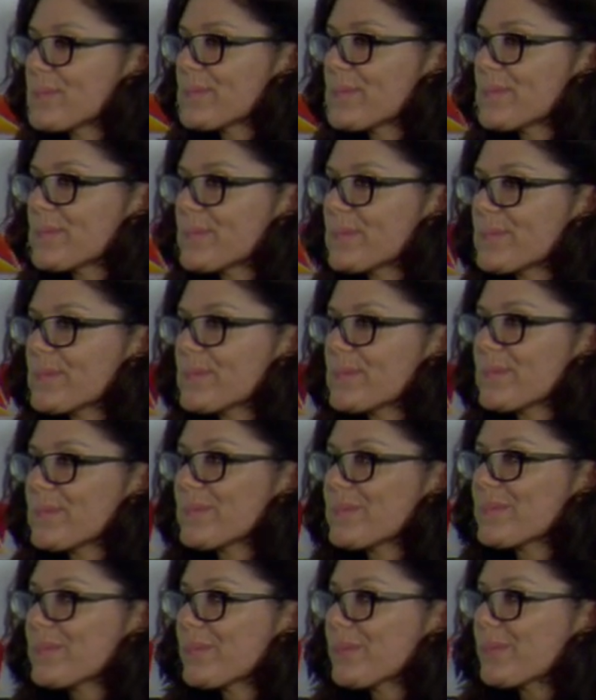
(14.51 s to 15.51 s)

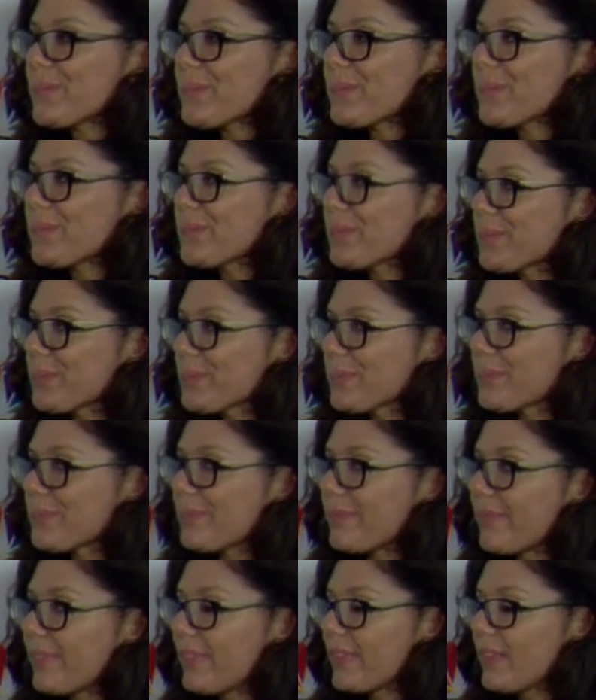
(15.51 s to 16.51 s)

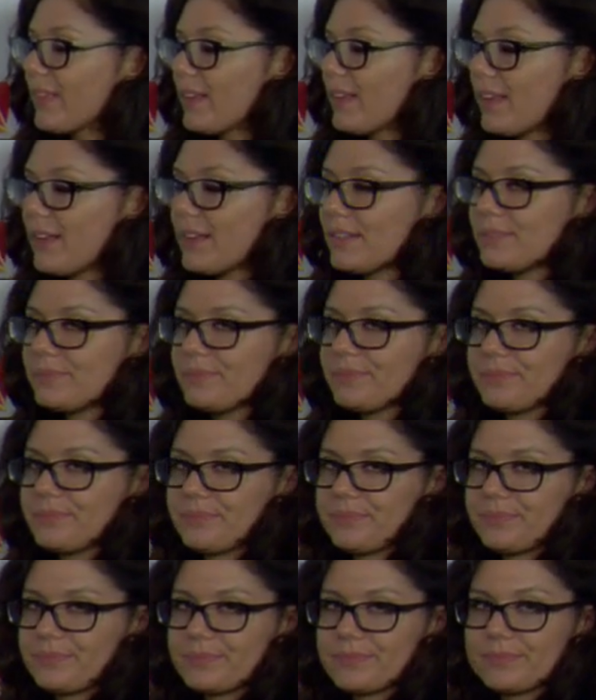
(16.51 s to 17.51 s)

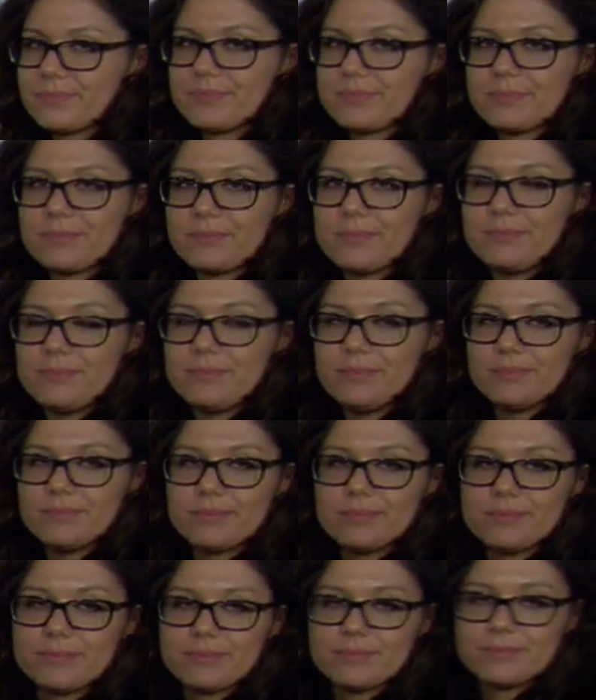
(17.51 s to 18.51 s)

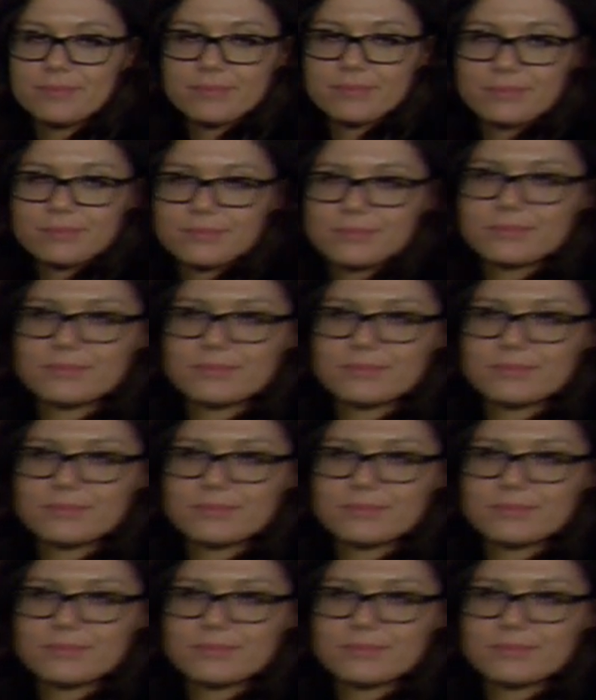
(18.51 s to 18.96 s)
The person shown says nothing.